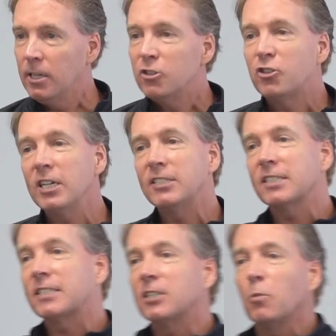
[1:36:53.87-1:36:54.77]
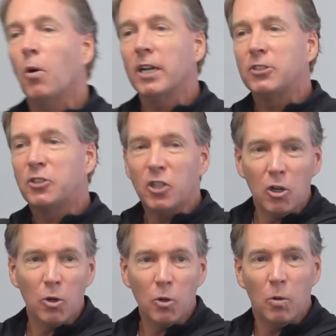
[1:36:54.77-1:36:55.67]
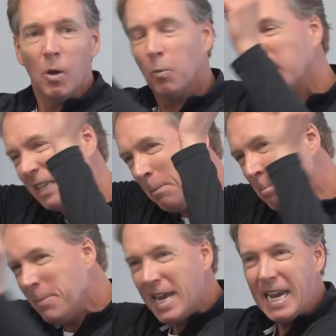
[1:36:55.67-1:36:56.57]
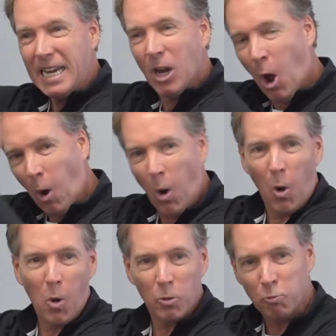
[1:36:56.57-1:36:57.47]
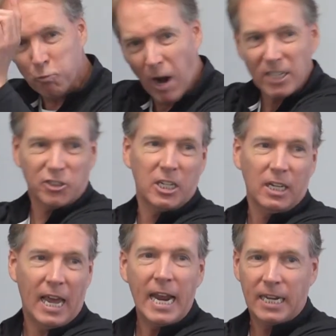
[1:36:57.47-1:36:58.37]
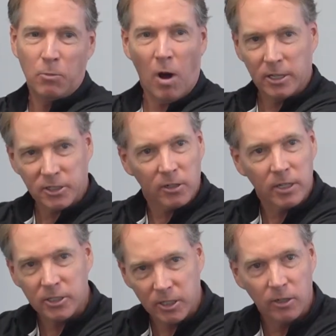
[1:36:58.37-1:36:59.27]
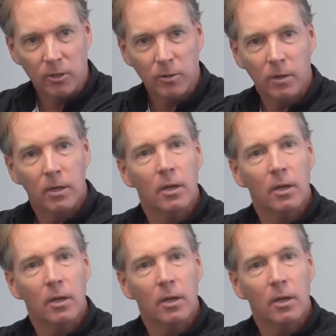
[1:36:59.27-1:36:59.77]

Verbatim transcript: She just doesn't want to do what the mean old Russian lady wants her to do.